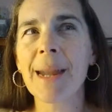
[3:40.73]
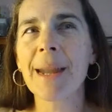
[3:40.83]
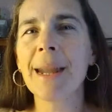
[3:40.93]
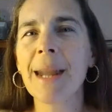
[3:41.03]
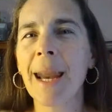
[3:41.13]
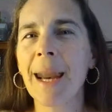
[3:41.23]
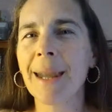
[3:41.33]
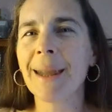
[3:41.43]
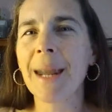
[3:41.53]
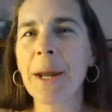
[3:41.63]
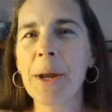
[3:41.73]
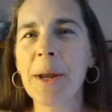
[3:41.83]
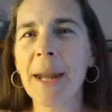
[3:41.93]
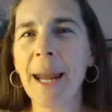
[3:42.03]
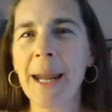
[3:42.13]
yeah, let's
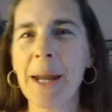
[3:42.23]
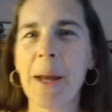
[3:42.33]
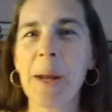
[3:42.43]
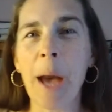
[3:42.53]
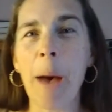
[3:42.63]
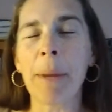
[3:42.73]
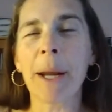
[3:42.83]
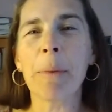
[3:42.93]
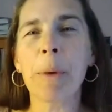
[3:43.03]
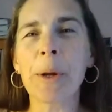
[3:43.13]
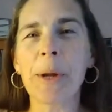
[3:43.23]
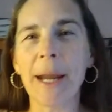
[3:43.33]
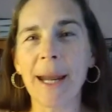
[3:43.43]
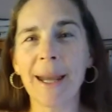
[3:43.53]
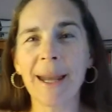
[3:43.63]
just get into the topic and we'll
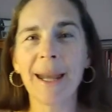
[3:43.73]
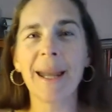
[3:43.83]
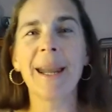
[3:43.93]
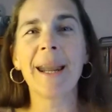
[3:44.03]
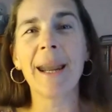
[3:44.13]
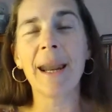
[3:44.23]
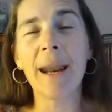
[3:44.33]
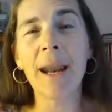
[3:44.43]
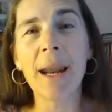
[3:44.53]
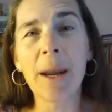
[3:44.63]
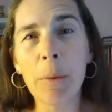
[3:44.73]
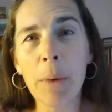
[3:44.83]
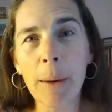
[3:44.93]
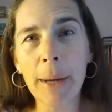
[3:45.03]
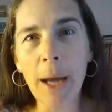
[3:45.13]
see
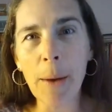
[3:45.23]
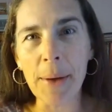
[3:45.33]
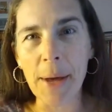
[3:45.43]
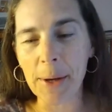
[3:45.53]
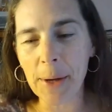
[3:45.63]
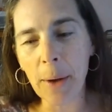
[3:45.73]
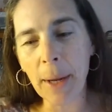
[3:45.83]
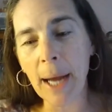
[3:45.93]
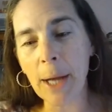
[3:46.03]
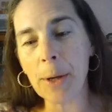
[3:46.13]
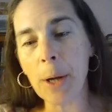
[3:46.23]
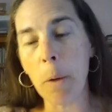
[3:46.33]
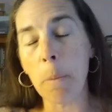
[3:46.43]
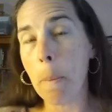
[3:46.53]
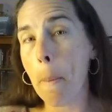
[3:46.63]
where we go with this. Okay,
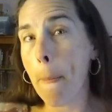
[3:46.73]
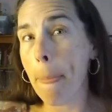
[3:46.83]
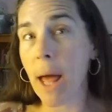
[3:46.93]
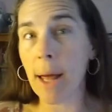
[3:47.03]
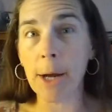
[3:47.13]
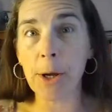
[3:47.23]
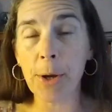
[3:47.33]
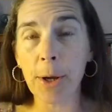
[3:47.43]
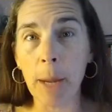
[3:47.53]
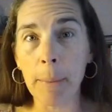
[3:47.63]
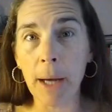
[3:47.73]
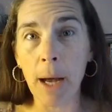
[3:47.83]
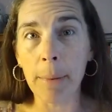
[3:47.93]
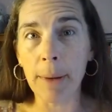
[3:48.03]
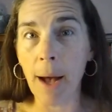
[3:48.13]
so elections are coming
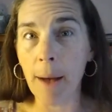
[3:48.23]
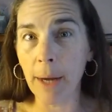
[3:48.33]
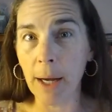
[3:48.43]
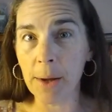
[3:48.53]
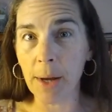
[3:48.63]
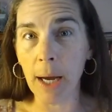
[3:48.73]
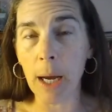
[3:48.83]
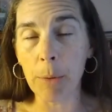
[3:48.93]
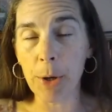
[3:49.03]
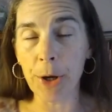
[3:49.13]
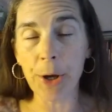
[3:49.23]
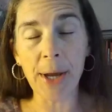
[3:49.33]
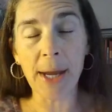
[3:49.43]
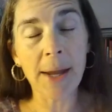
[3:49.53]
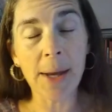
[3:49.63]
up. Obviously, I'm sure you're
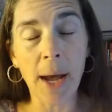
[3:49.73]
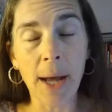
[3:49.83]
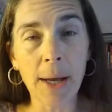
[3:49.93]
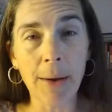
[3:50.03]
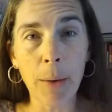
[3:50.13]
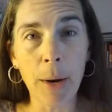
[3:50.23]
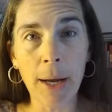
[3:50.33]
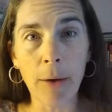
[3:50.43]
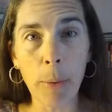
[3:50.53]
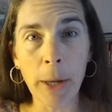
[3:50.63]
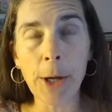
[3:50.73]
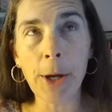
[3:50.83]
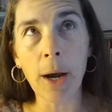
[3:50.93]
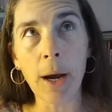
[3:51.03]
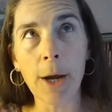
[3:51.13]
seeing the signs everywhere in everybody's
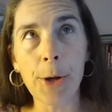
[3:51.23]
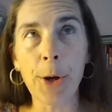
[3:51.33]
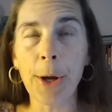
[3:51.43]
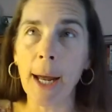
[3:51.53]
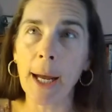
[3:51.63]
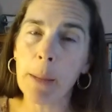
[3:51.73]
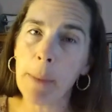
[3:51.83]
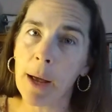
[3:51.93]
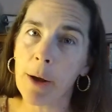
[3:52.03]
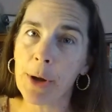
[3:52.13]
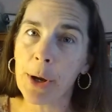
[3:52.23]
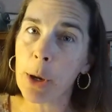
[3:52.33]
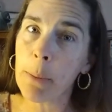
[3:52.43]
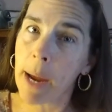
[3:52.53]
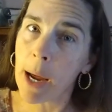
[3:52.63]
yards, and you're getting the mailers in
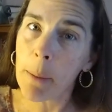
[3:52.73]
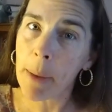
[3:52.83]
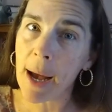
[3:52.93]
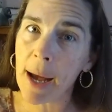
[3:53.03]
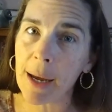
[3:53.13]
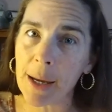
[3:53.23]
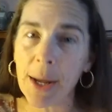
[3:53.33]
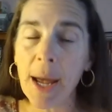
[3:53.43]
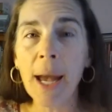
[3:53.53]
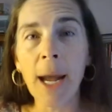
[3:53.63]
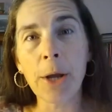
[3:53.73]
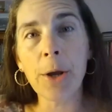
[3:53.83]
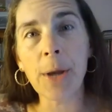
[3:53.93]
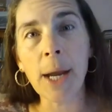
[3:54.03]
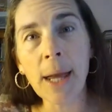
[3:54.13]
your mailbox, and you're
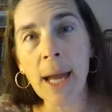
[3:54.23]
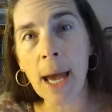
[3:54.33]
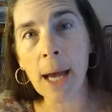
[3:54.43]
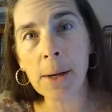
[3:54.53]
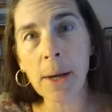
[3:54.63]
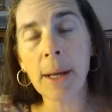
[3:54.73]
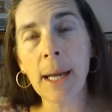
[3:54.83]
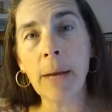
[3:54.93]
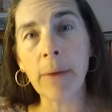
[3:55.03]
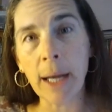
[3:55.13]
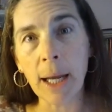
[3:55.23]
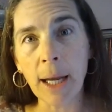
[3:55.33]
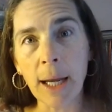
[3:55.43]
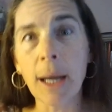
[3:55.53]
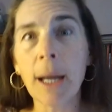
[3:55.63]
seeing the ads on
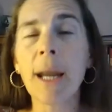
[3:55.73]
TV.